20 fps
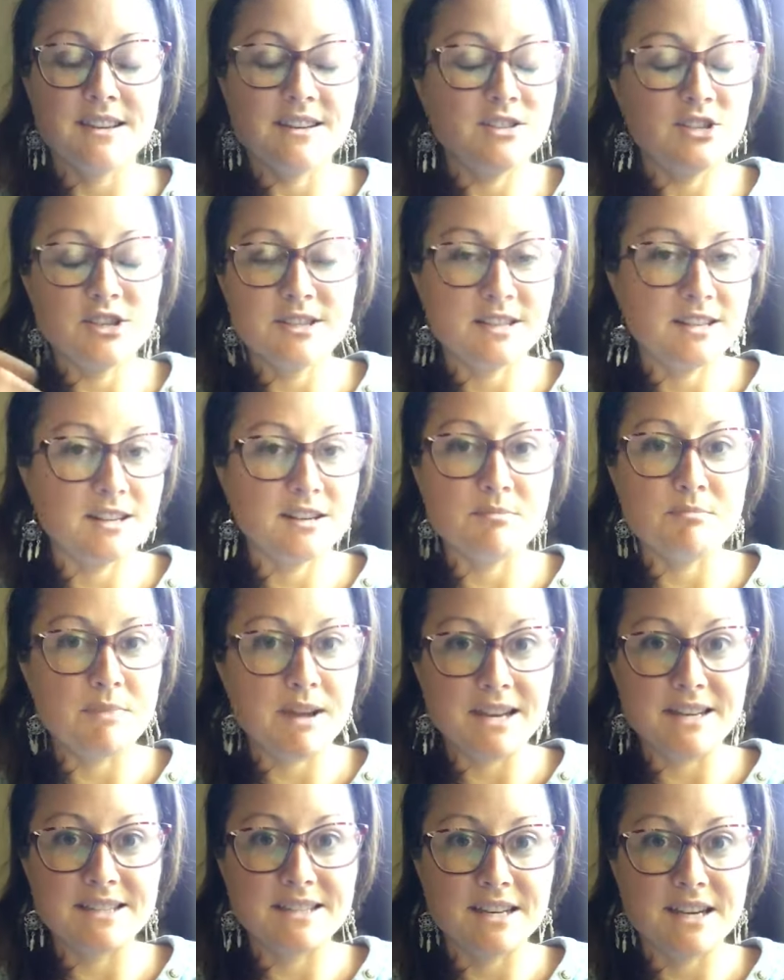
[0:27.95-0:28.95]
She's an
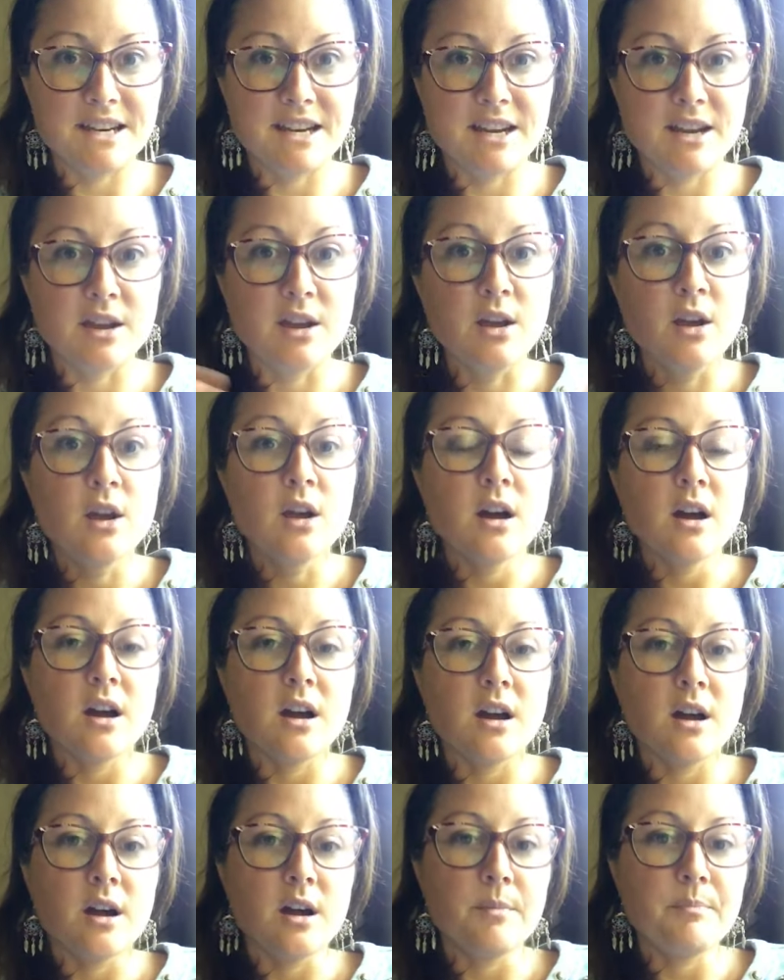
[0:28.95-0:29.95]
amazing
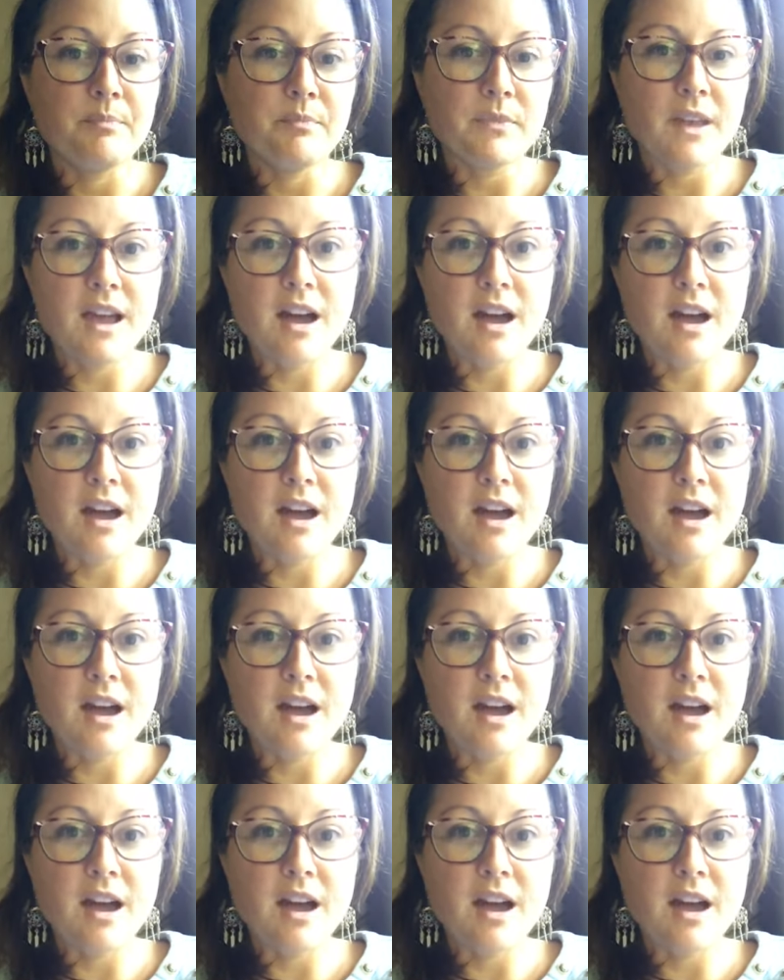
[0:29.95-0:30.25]
um,